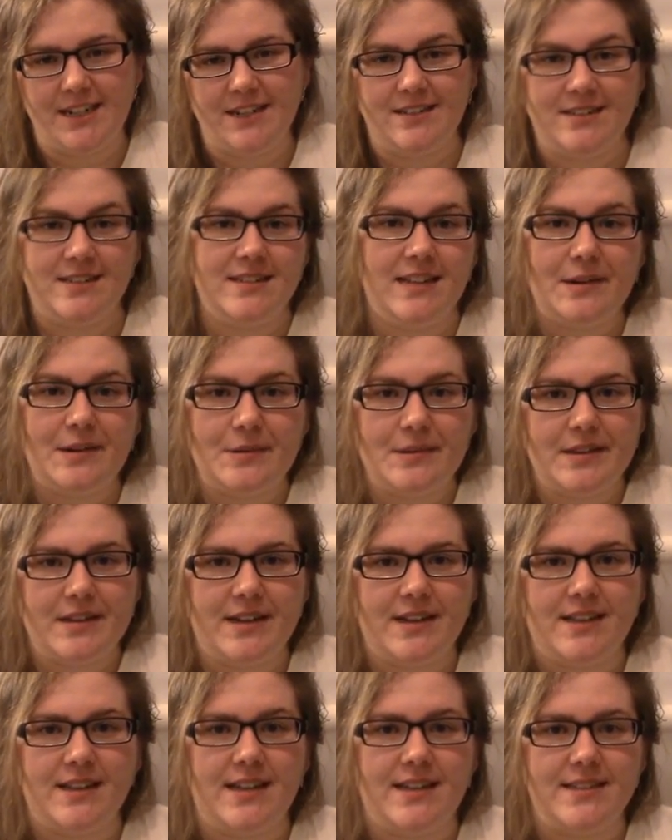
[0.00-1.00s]
It's not really a
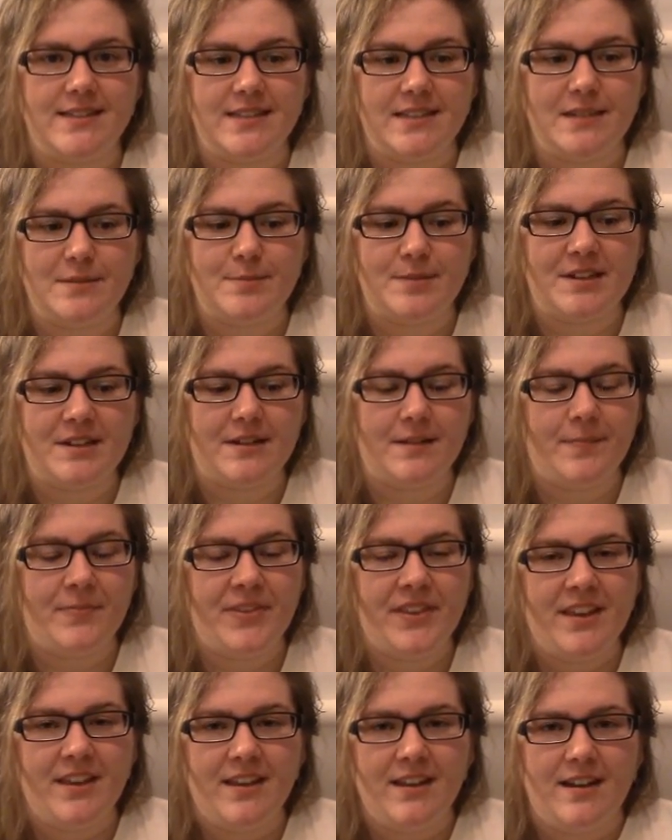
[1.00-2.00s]
closet, but
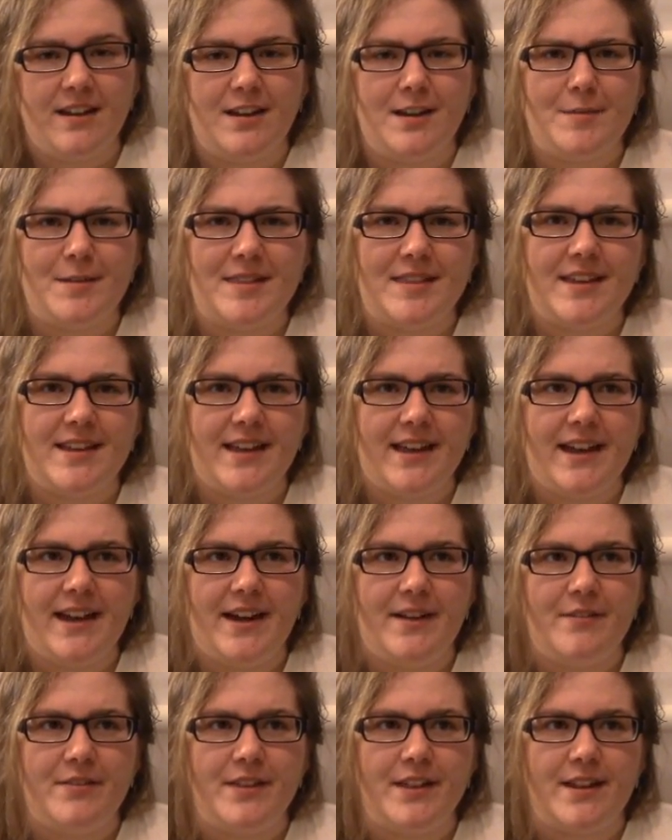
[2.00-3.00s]
I think I
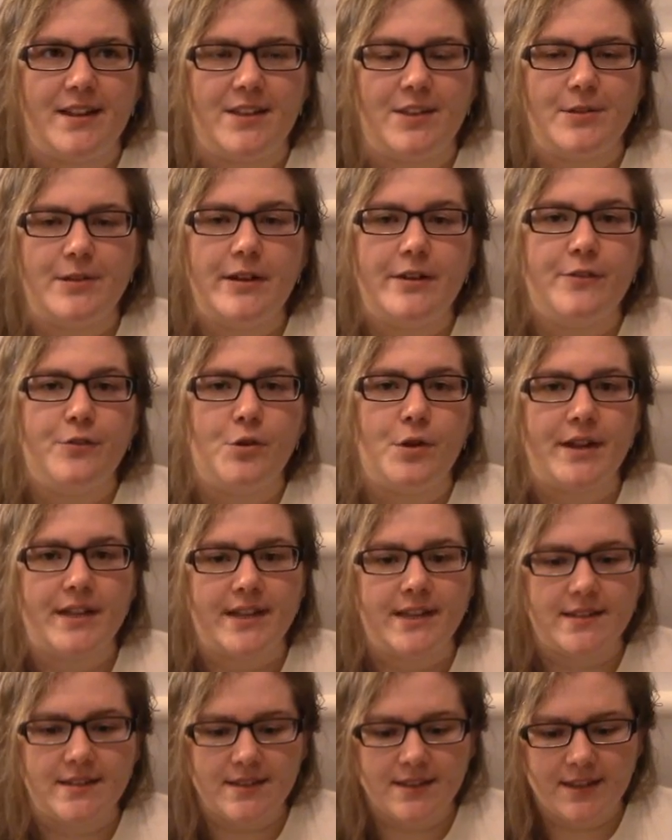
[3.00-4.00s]
have like 3 or 4
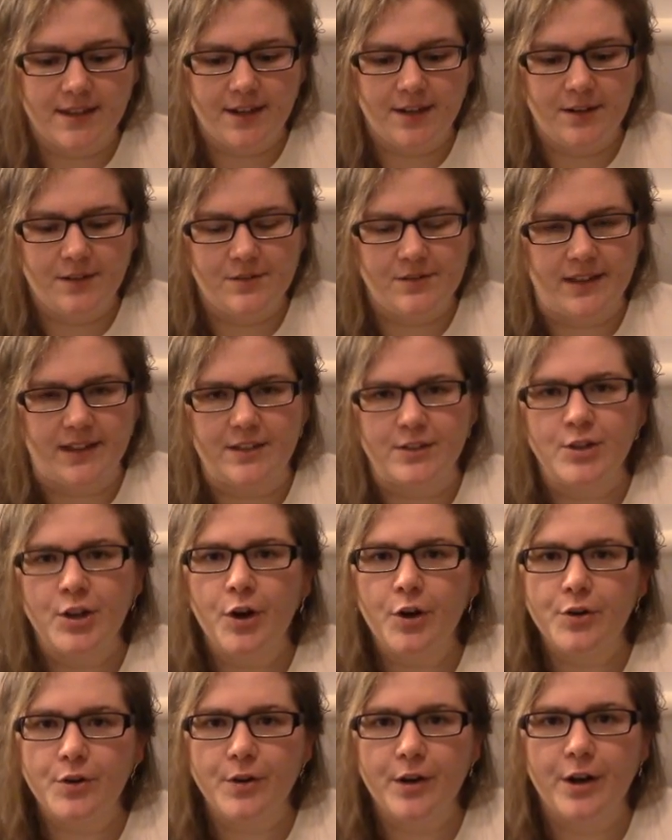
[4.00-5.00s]
kits in there. It's like
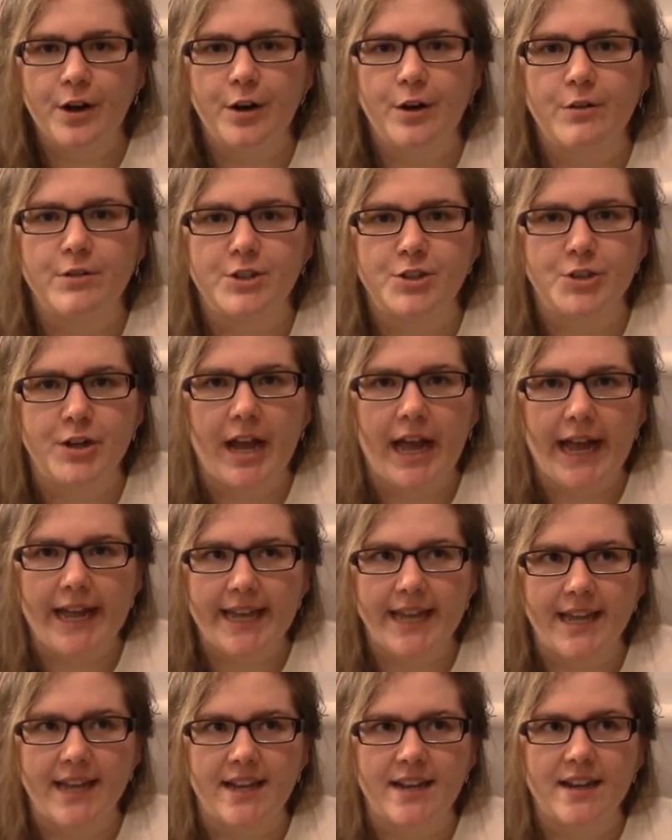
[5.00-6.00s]
Totoro, a
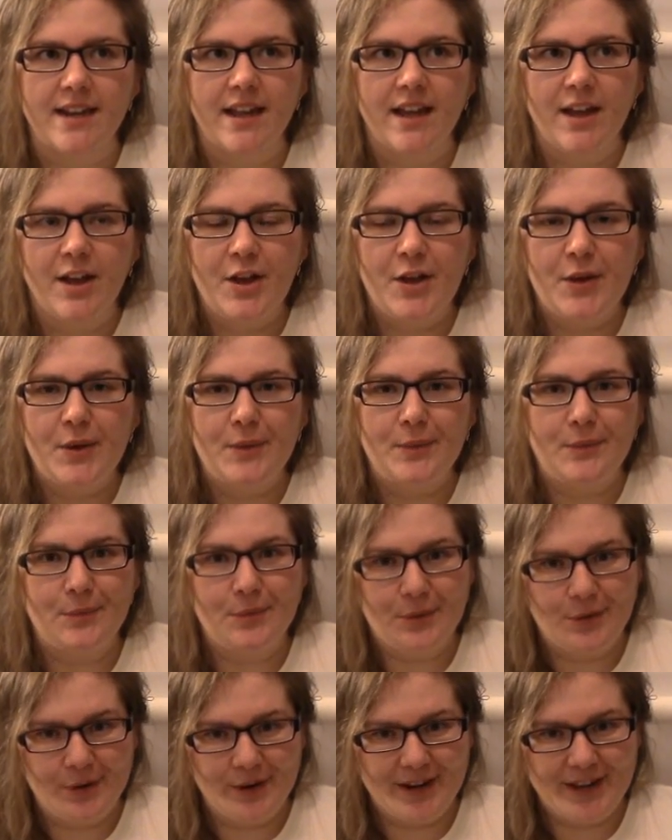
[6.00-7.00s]
dragon,
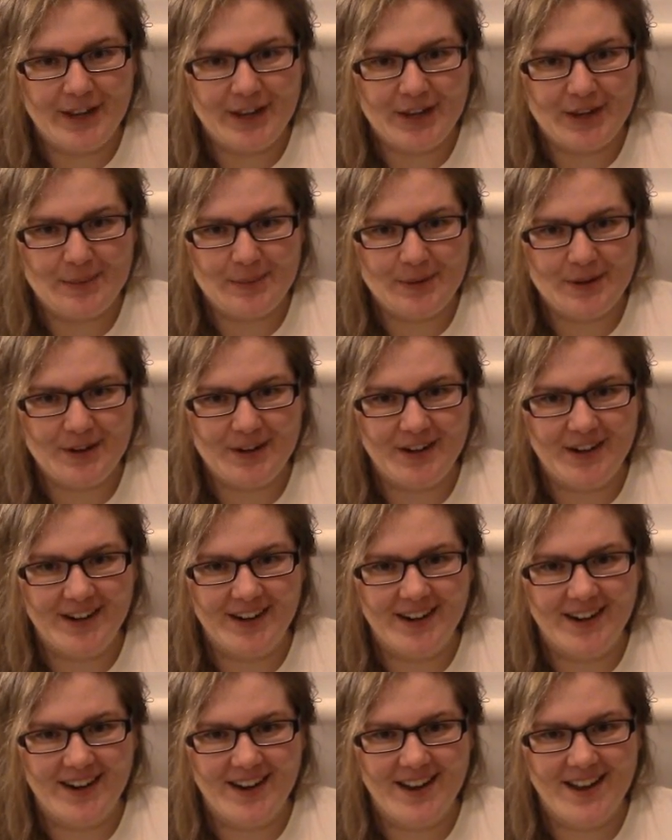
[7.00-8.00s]

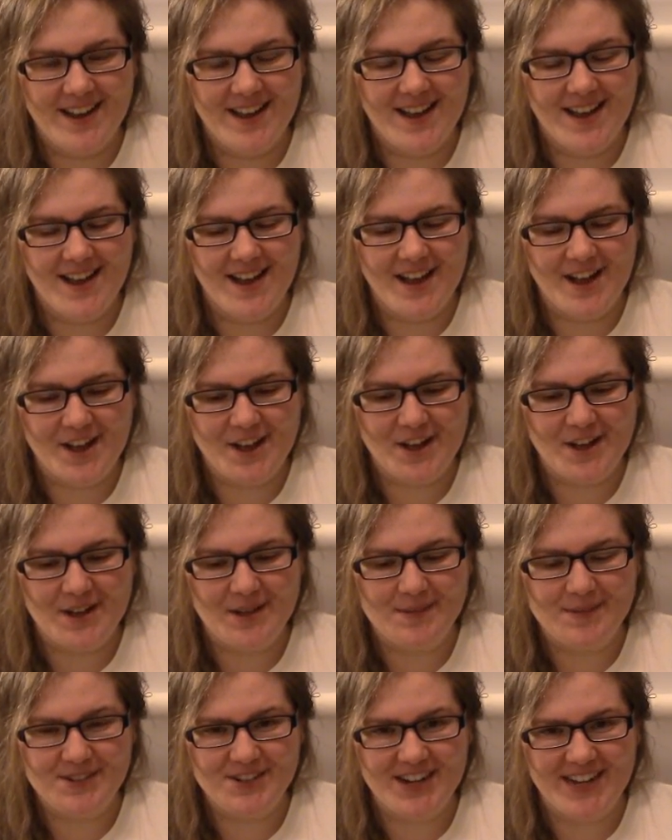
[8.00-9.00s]
Warhammer,
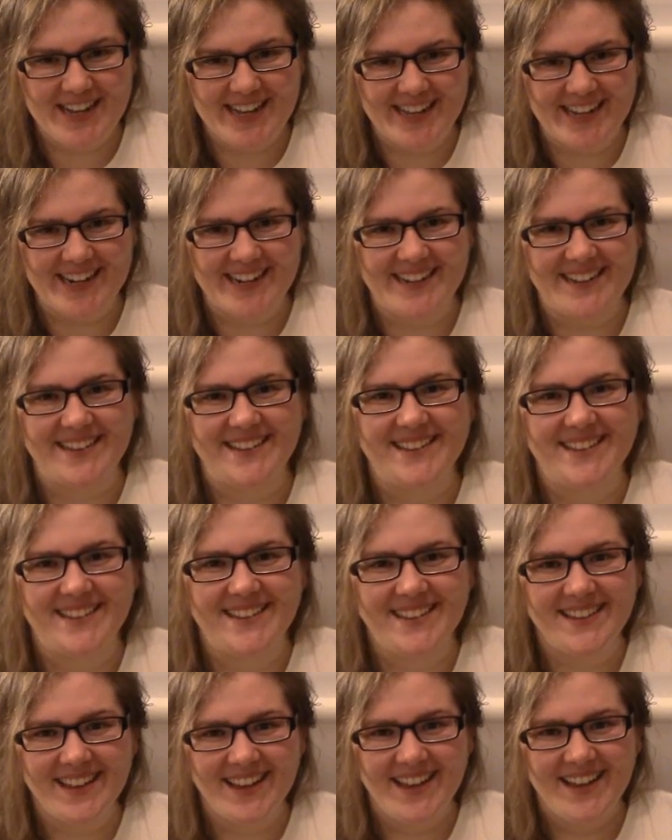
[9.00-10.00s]

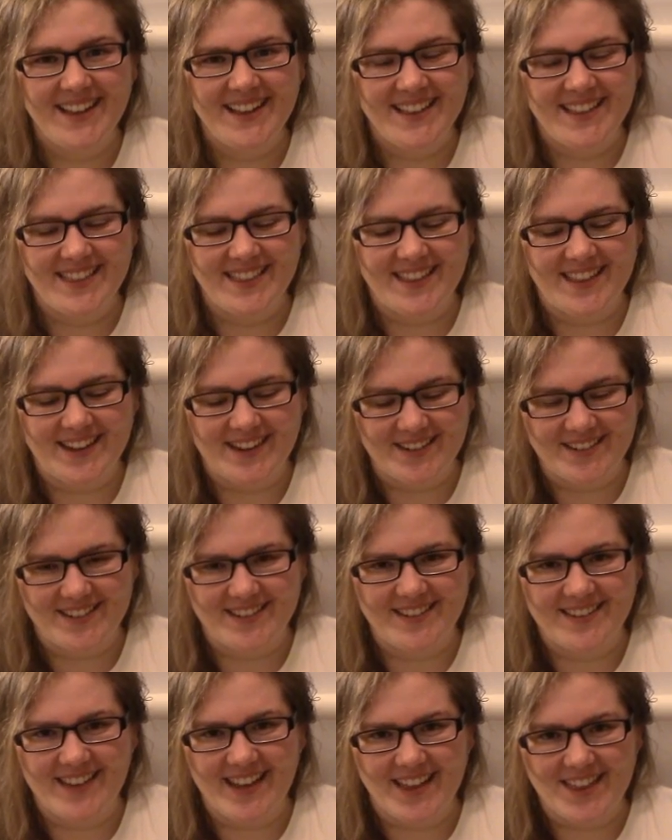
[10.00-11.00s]
dragons. There's
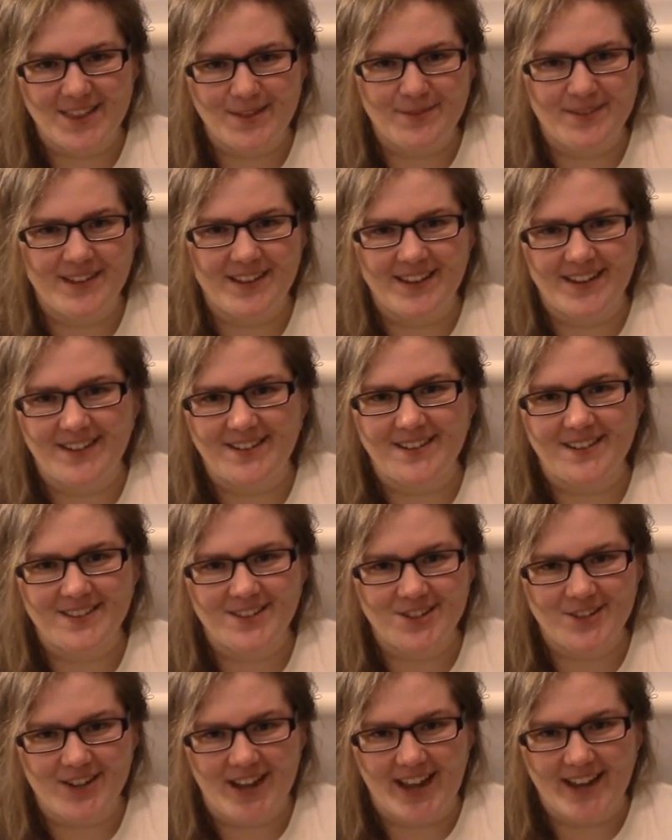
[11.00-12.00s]
Deathwing and all the
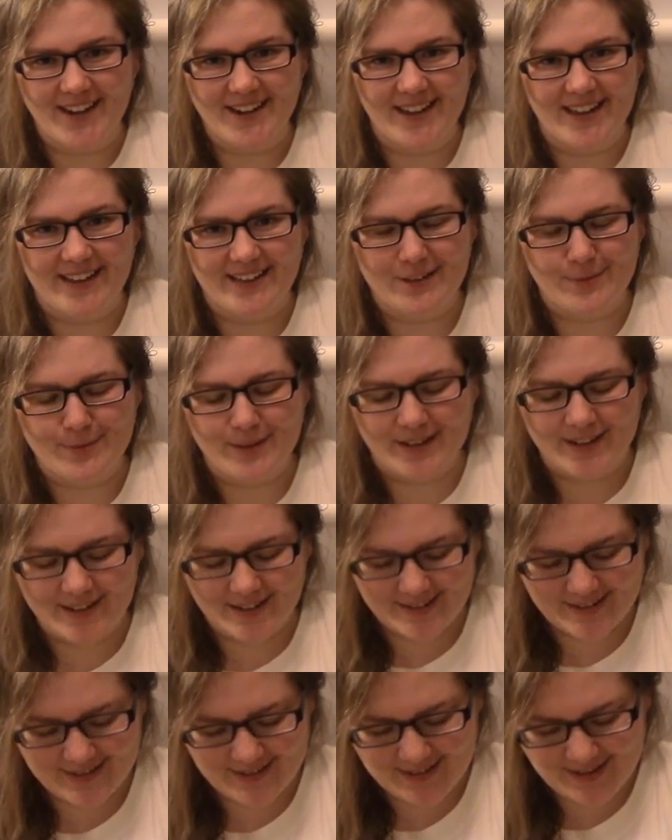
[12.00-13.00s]
dragon
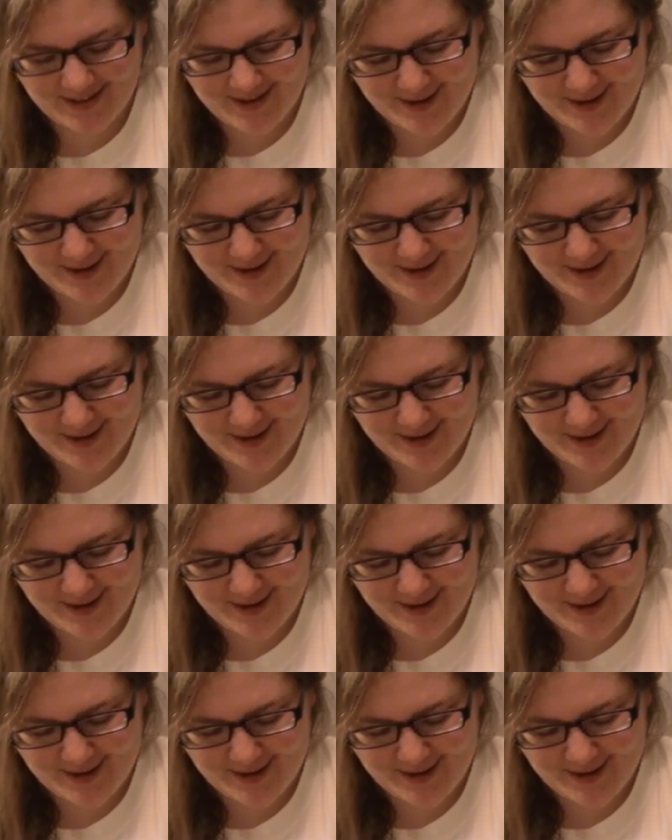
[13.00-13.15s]
aspects.